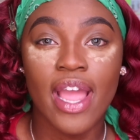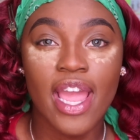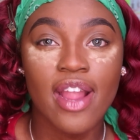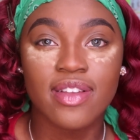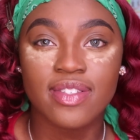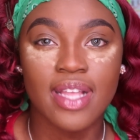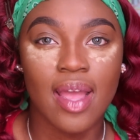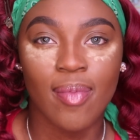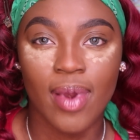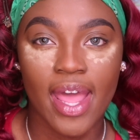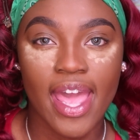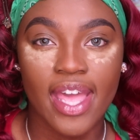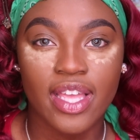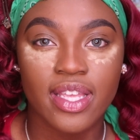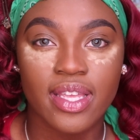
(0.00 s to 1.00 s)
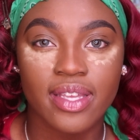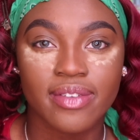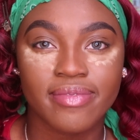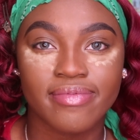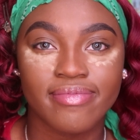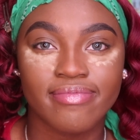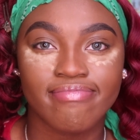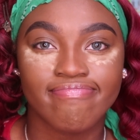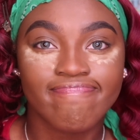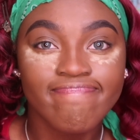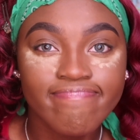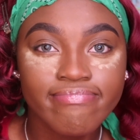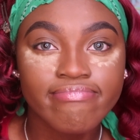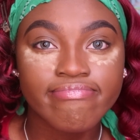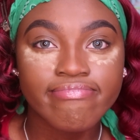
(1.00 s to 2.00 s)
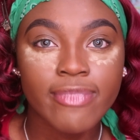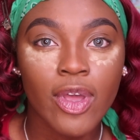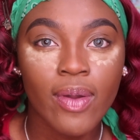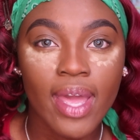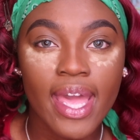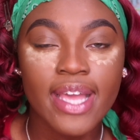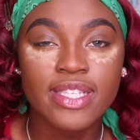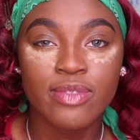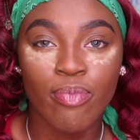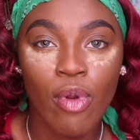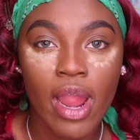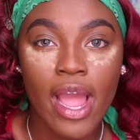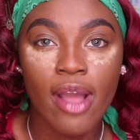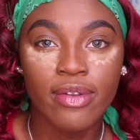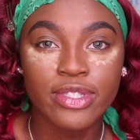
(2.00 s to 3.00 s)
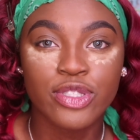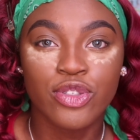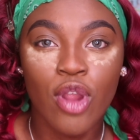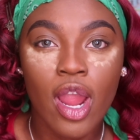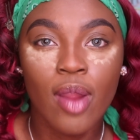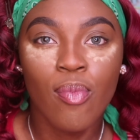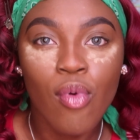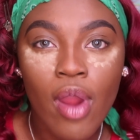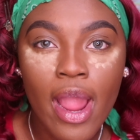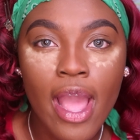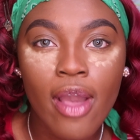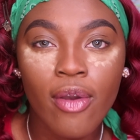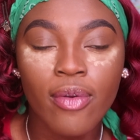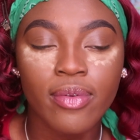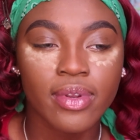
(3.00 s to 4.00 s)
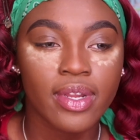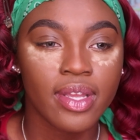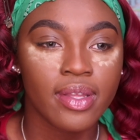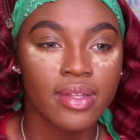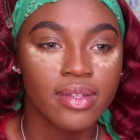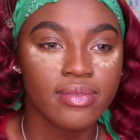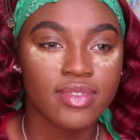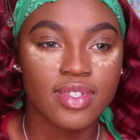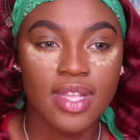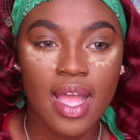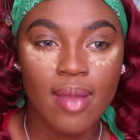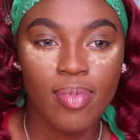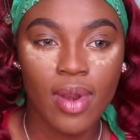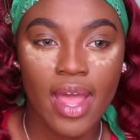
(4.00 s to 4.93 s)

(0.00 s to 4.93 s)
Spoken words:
hair is not black. Okay, it's brown. It's dark brown. It's not